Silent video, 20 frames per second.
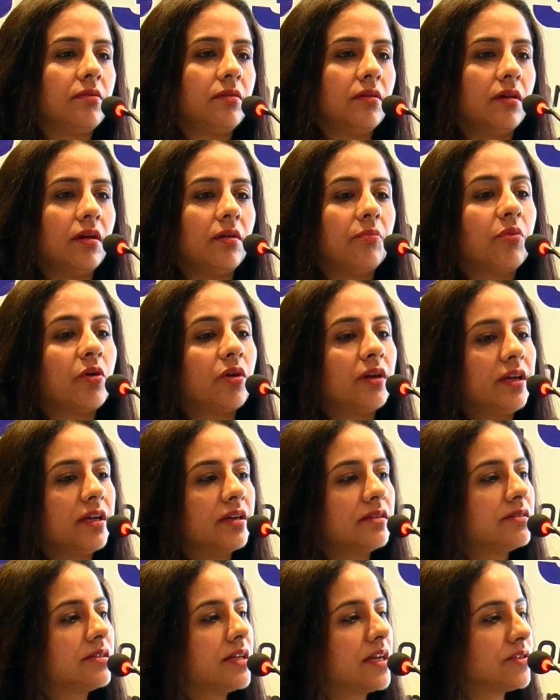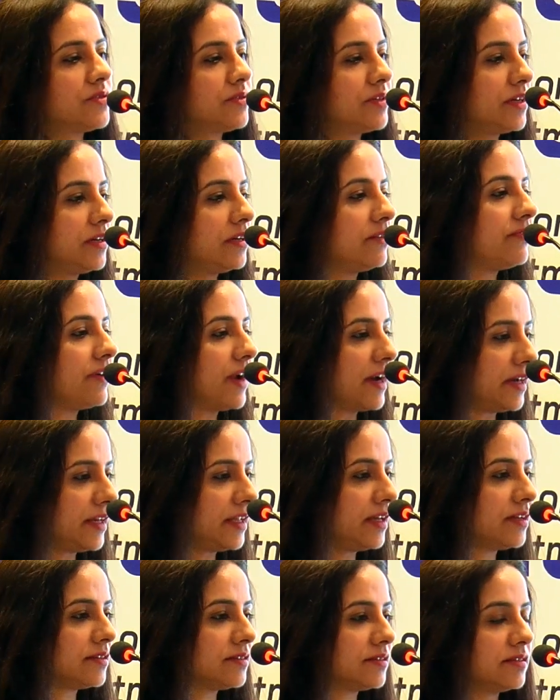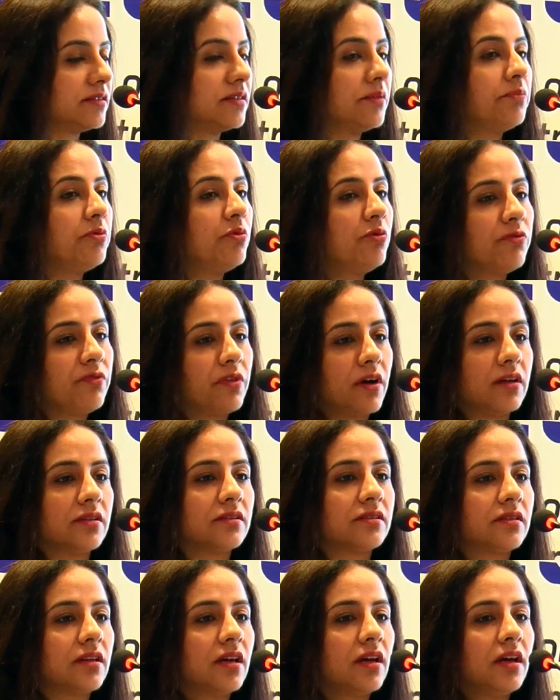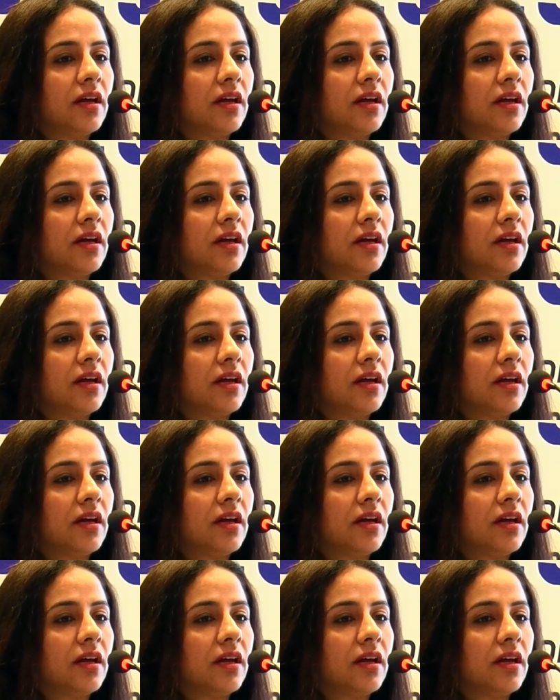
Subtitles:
polyunsaturated fatty acids, the PUFAs.